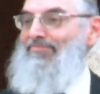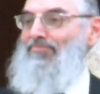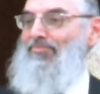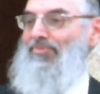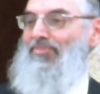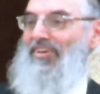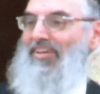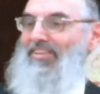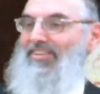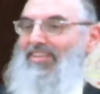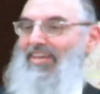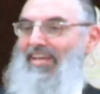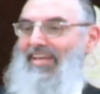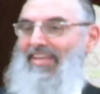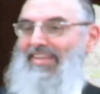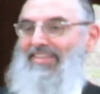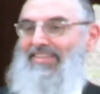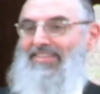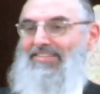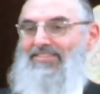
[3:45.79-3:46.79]
prevent
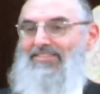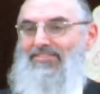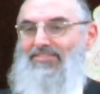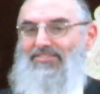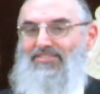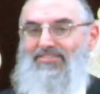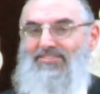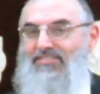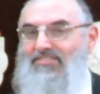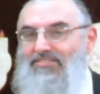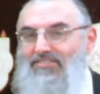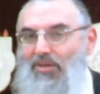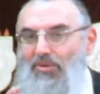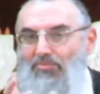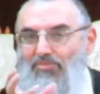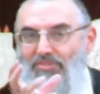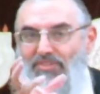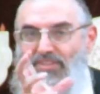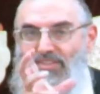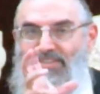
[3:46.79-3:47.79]
that you see
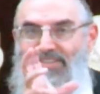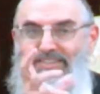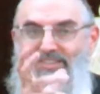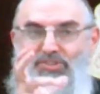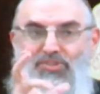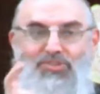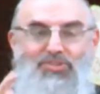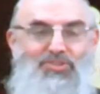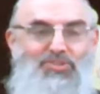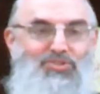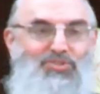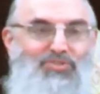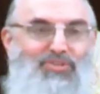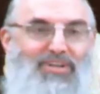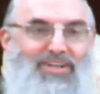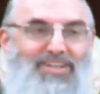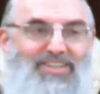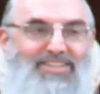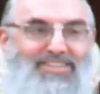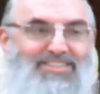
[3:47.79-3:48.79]
something
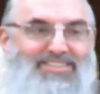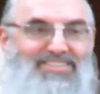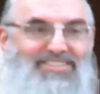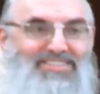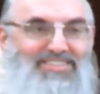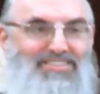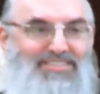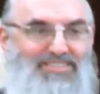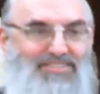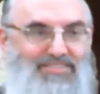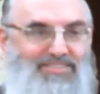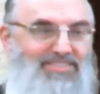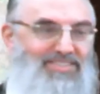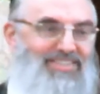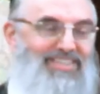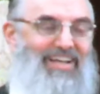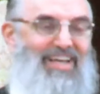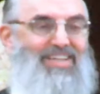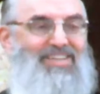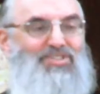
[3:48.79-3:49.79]
unusual, he
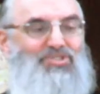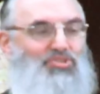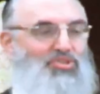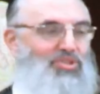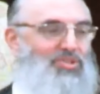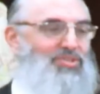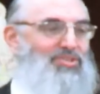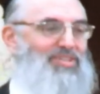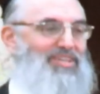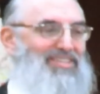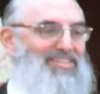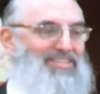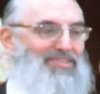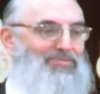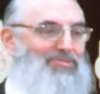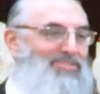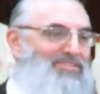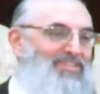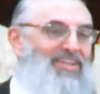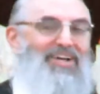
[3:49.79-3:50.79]
crack a joke and
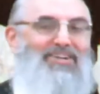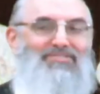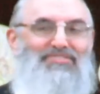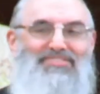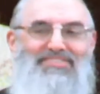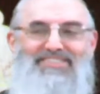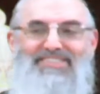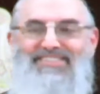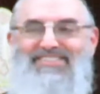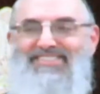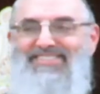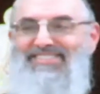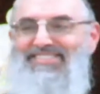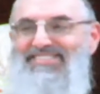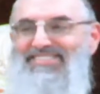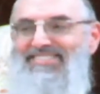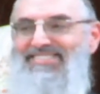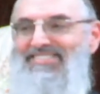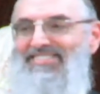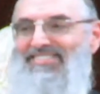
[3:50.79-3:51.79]
everybody laughs.
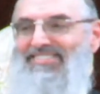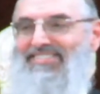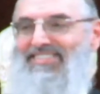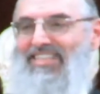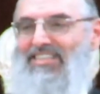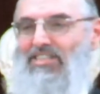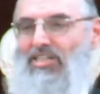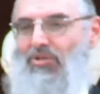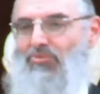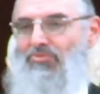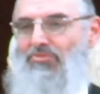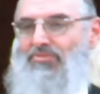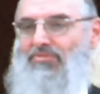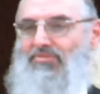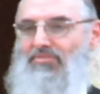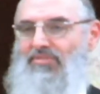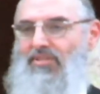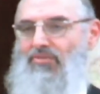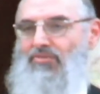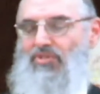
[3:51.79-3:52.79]
That's how
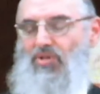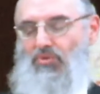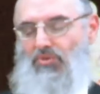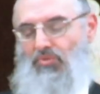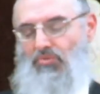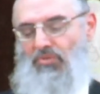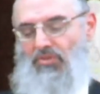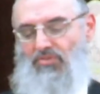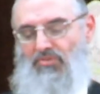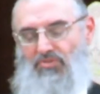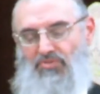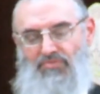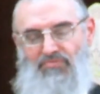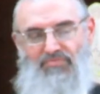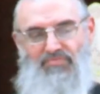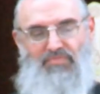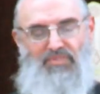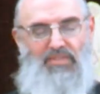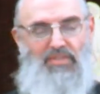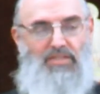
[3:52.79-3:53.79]
he was.
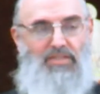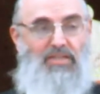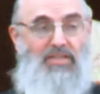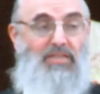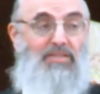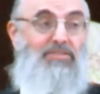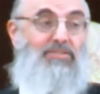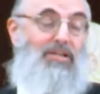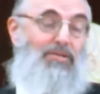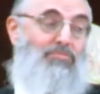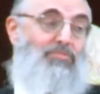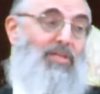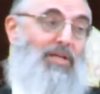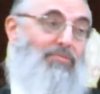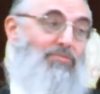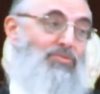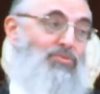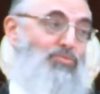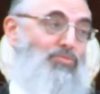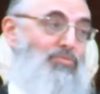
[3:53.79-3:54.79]

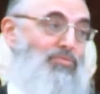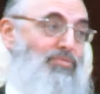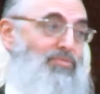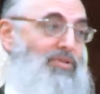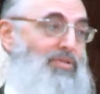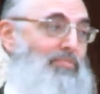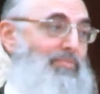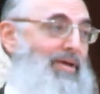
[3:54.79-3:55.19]
Sometimes it would be very